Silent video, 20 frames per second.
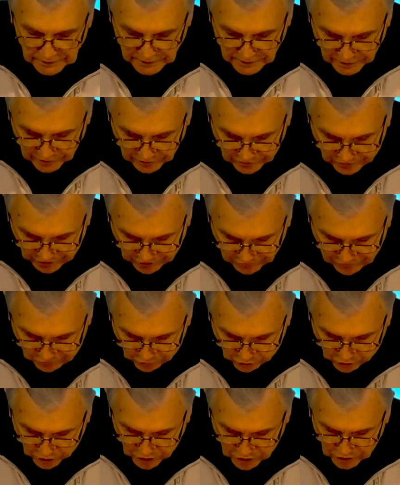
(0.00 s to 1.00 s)

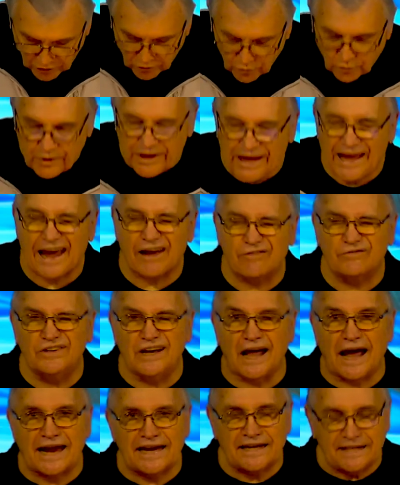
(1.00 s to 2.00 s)
Therefore, we have
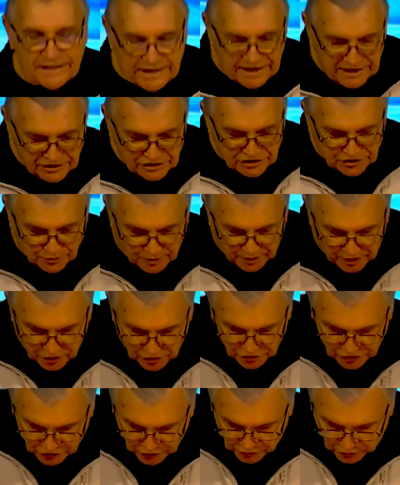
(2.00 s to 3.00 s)
19
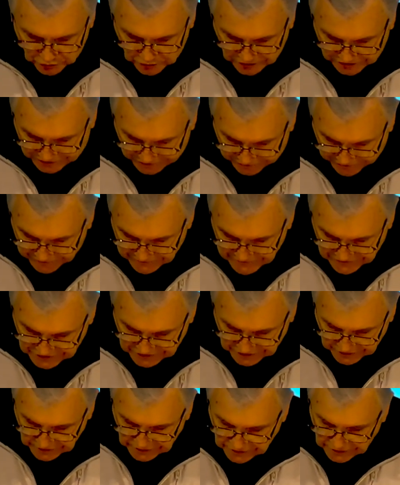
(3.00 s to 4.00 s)
spiritual gifts
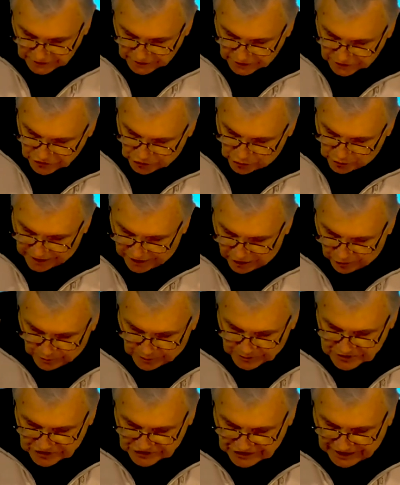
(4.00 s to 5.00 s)
to help
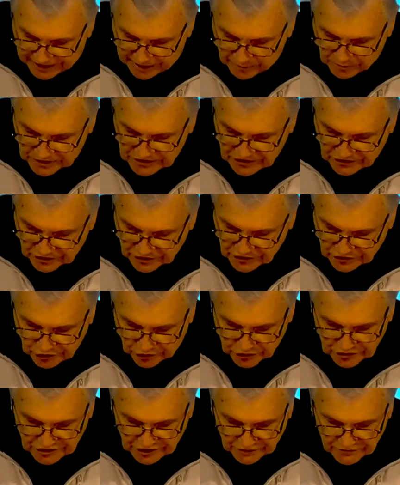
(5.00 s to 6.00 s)
establish the
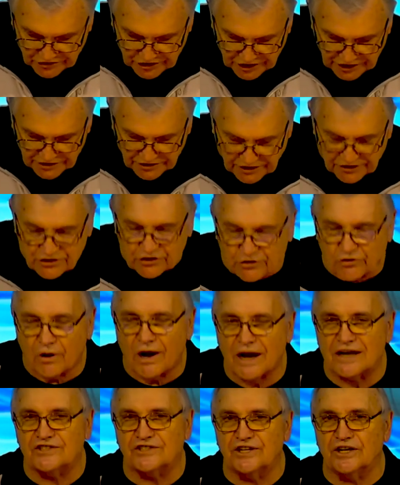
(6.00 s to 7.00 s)
church of Jesus
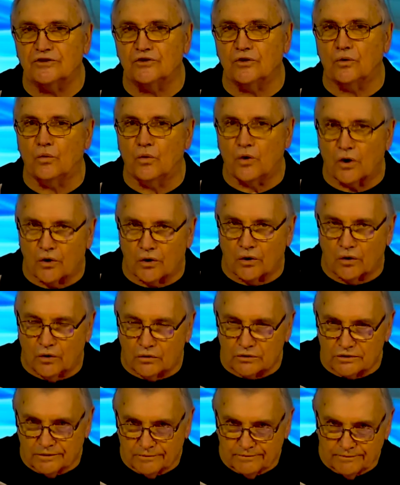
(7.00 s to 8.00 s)
Christ in the
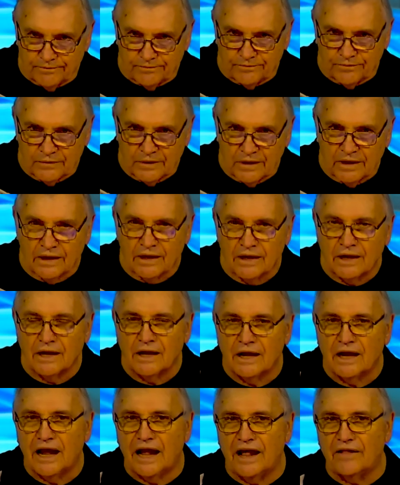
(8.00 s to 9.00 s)
world,
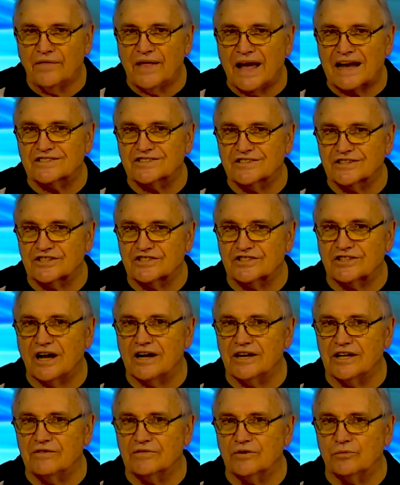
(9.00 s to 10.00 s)
and that's the
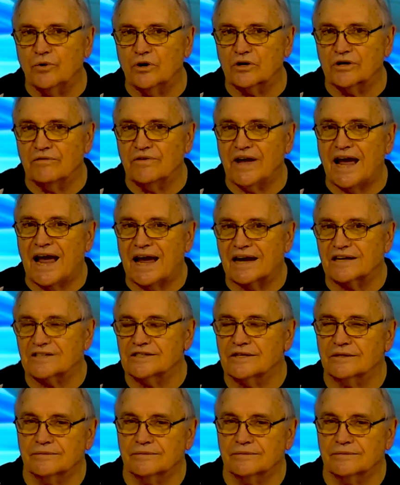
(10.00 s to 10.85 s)
study of the book of Acts.